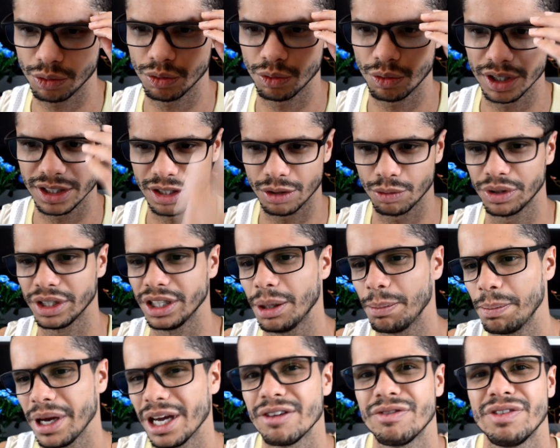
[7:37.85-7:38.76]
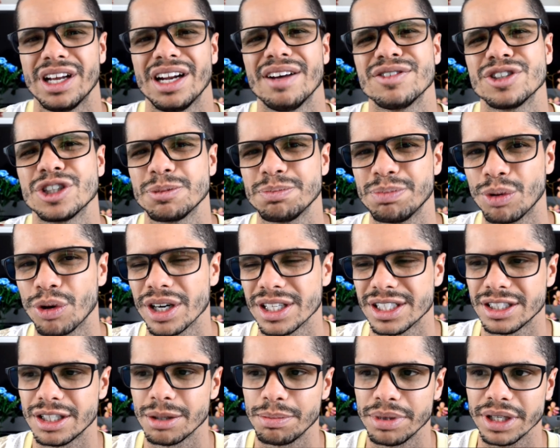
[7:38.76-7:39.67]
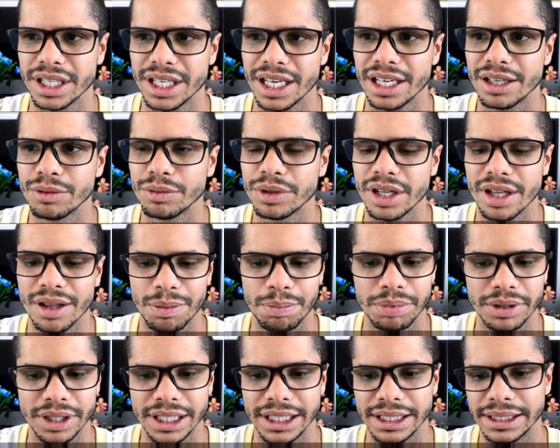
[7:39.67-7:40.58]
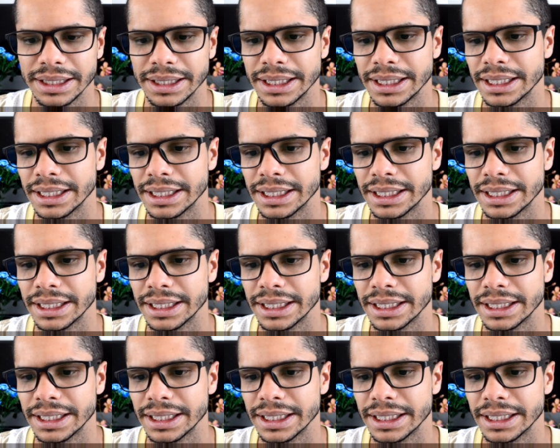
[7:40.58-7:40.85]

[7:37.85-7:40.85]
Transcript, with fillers: was a really big fan of sports to begin with, but